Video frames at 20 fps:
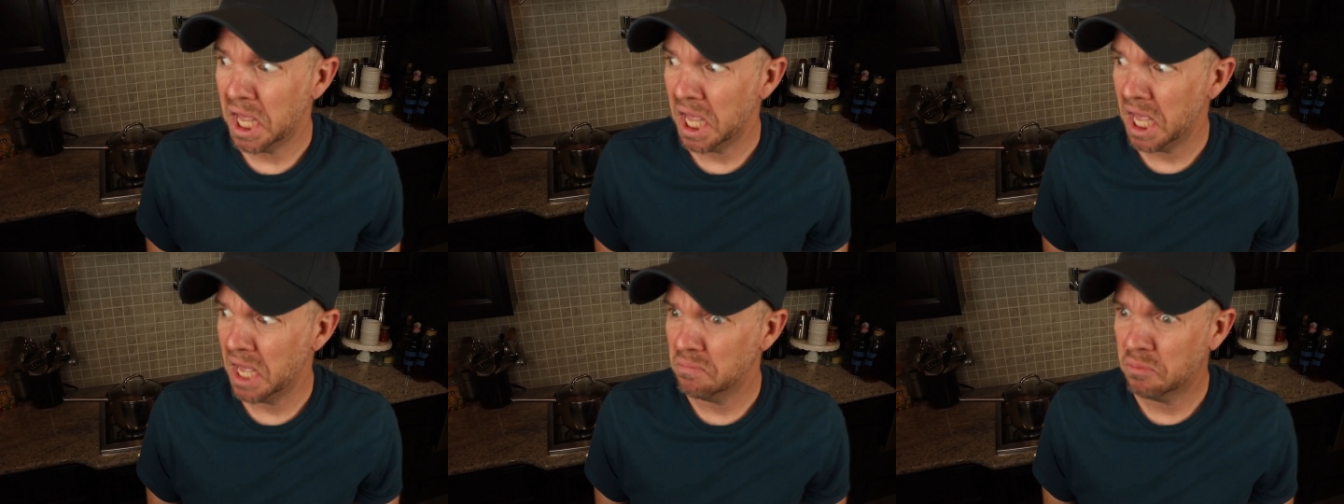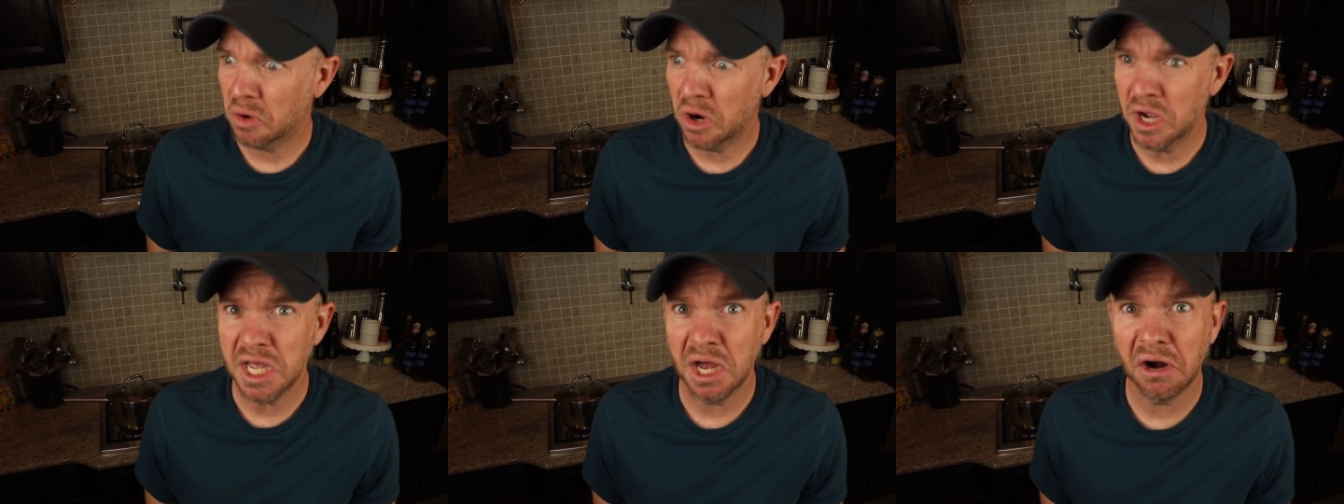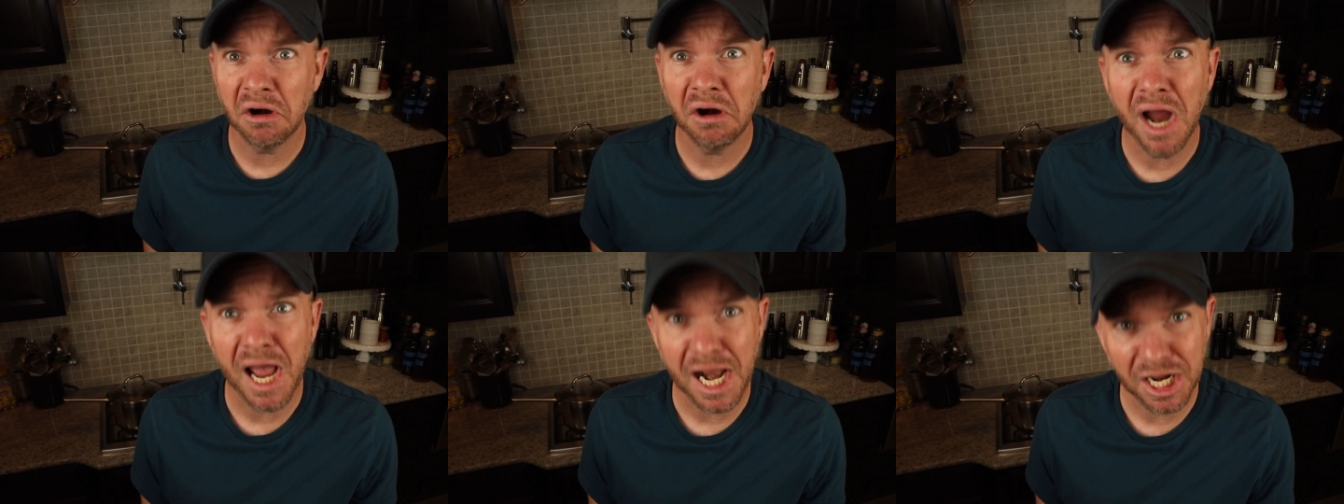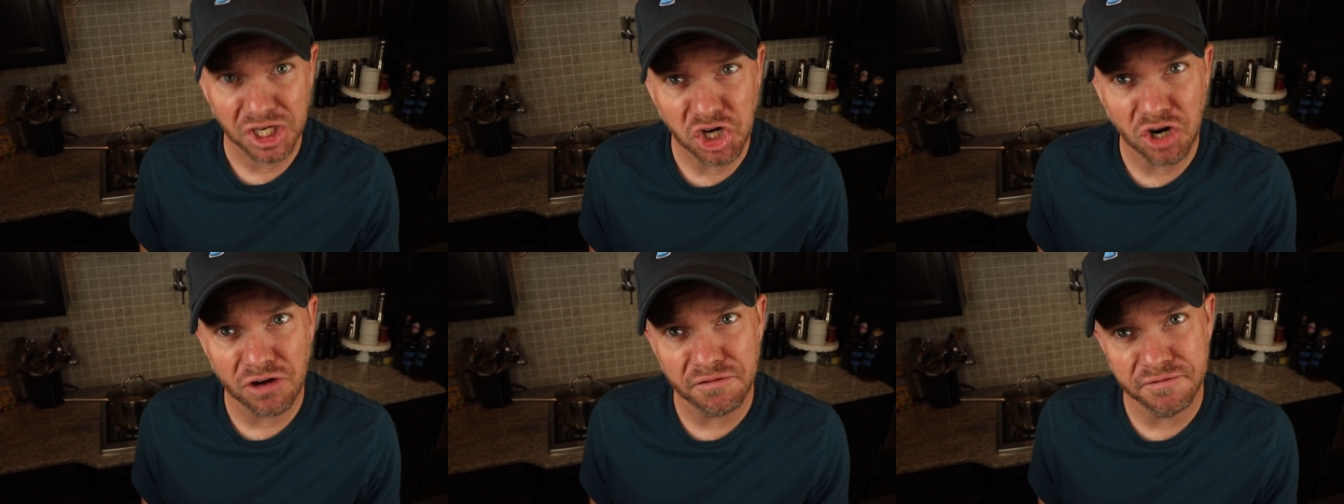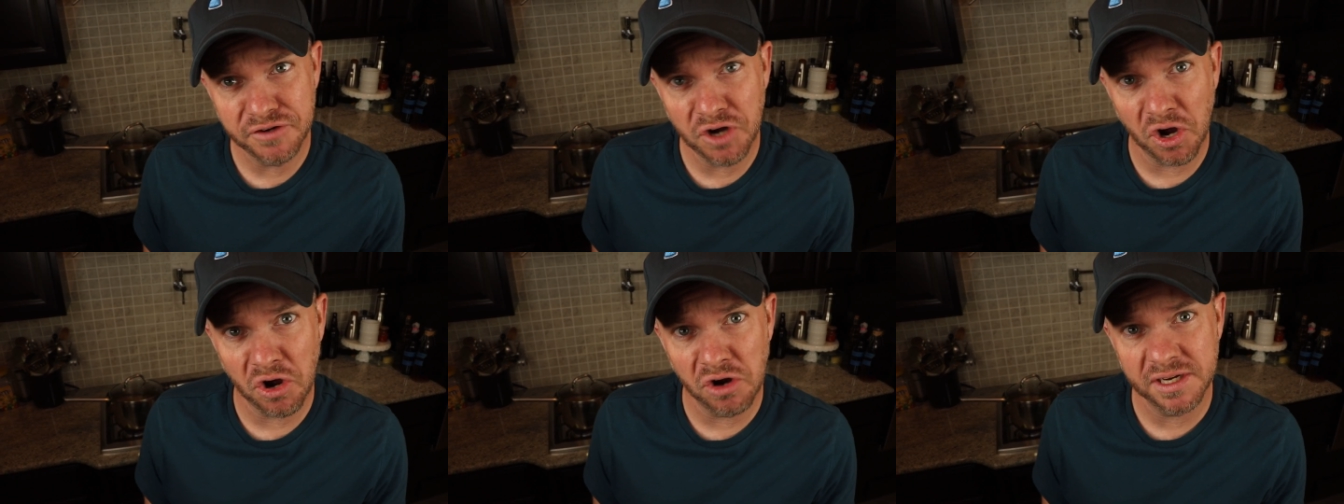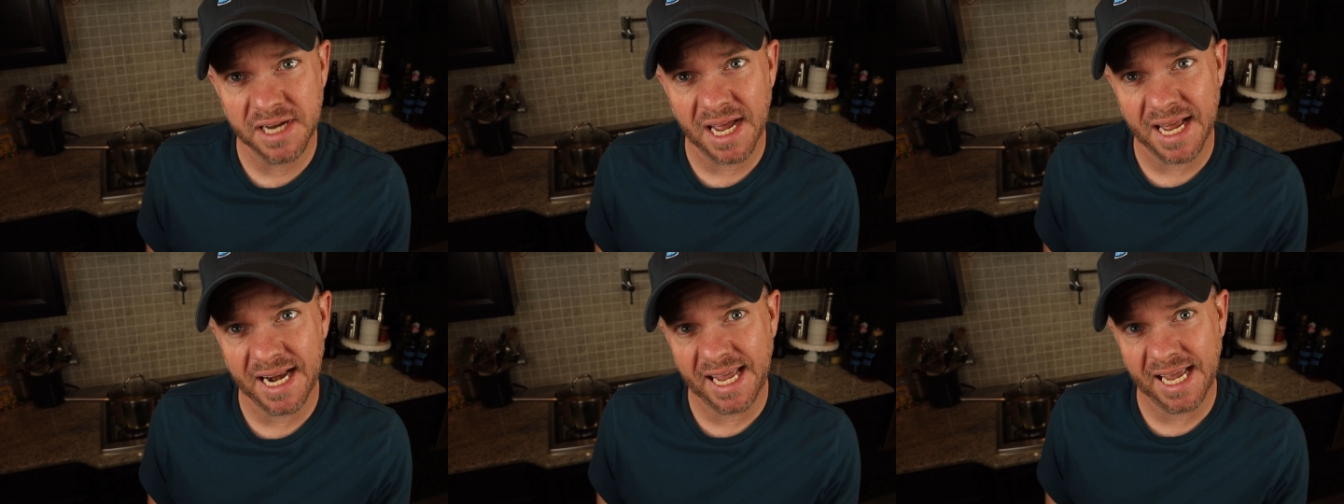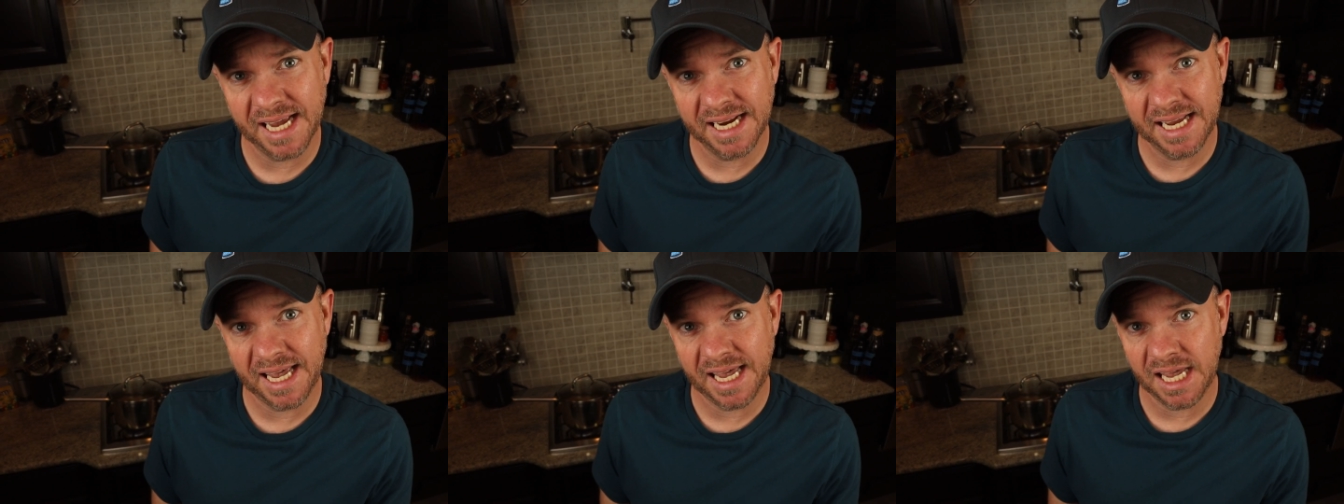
And boy, you're real cough down that egg,